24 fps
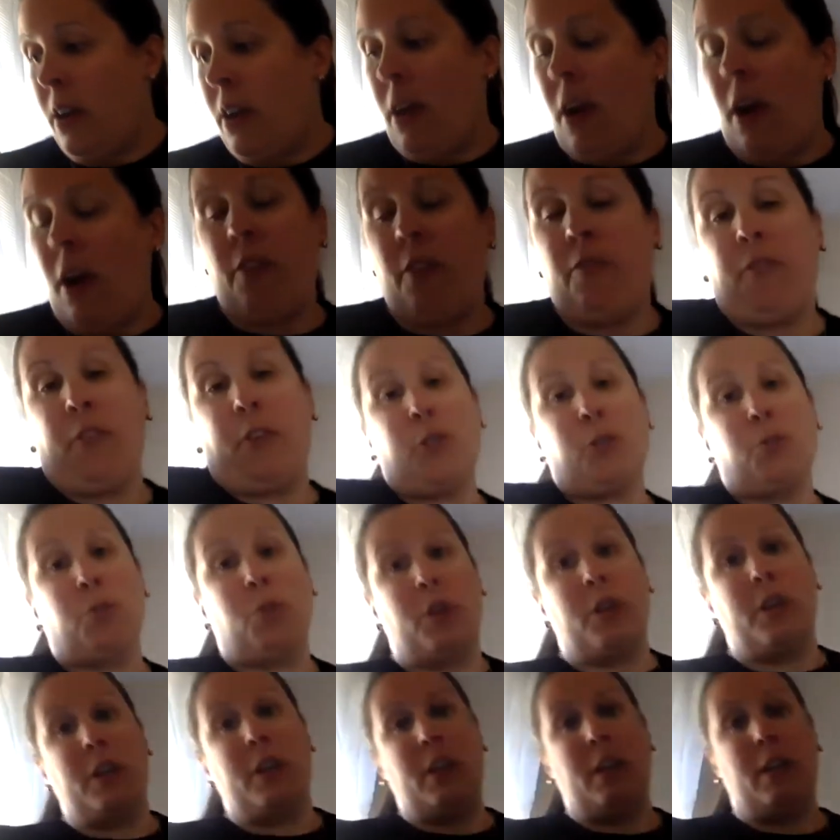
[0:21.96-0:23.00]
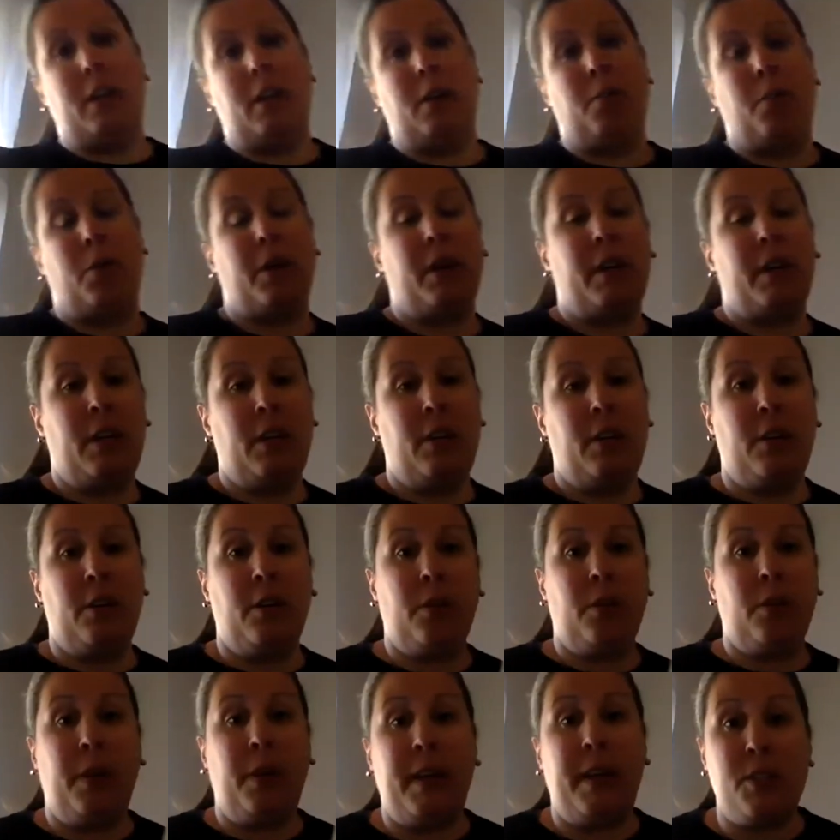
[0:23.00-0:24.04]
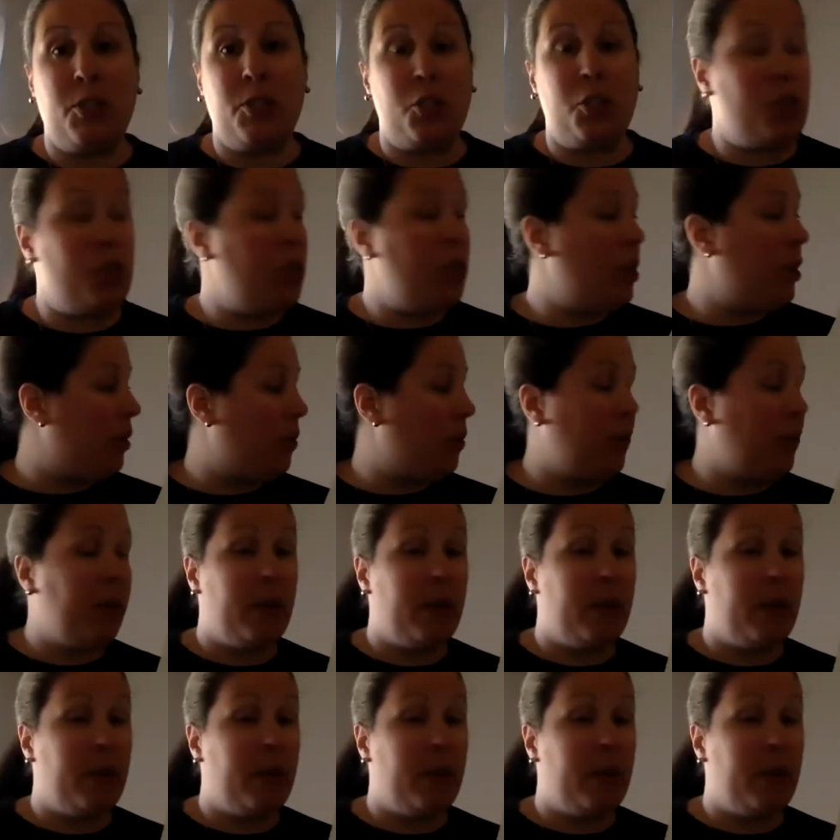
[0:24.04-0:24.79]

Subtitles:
Our first word we're going to do is new.